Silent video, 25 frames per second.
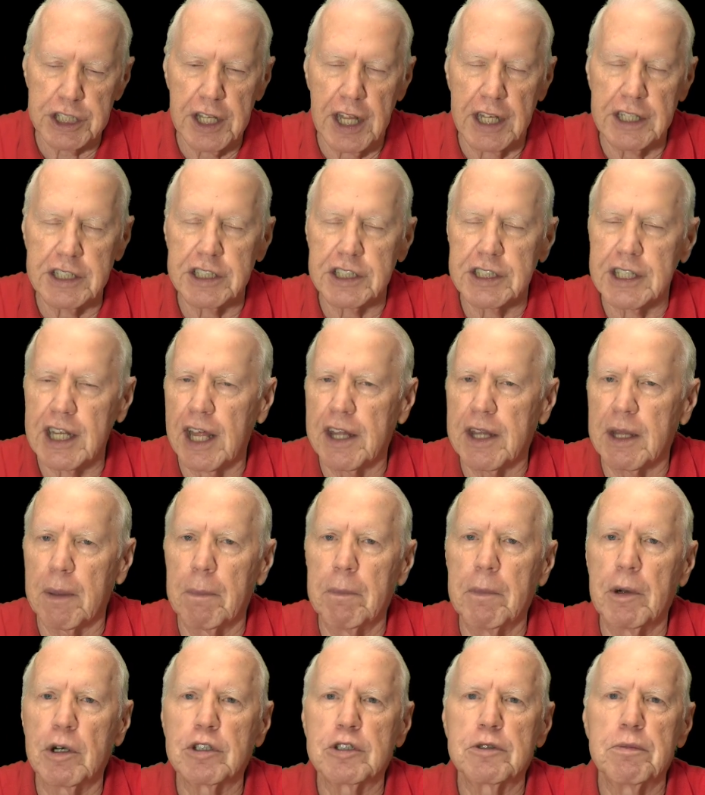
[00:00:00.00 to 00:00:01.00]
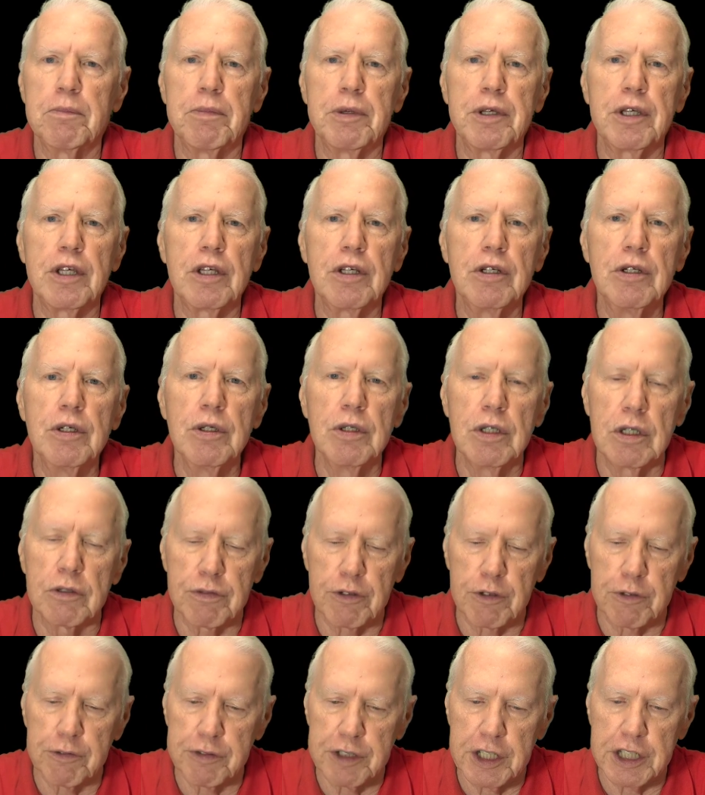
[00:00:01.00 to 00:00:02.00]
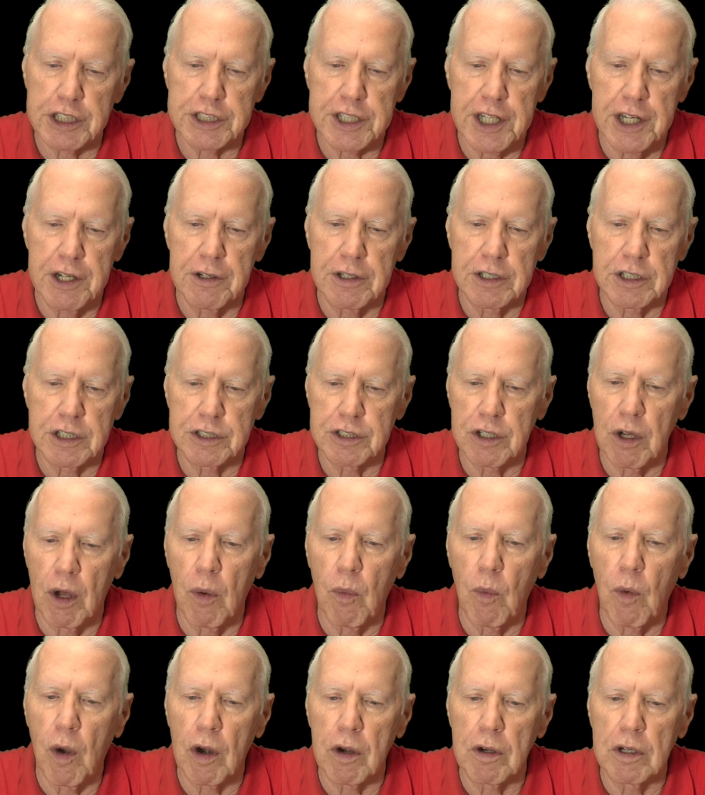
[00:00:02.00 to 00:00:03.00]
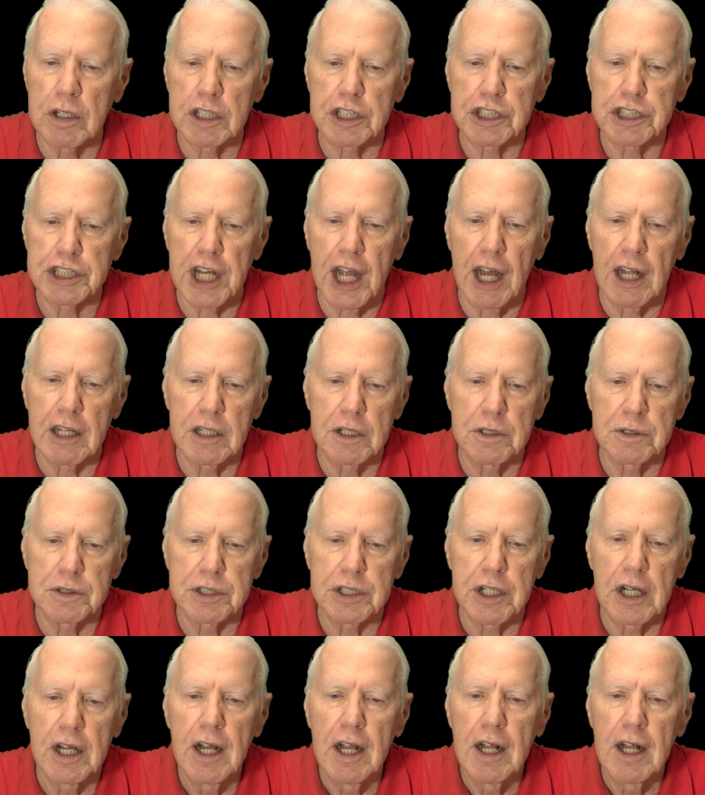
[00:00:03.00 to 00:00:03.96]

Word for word: They just had the most beautiful fish there in the salt water in the shallows.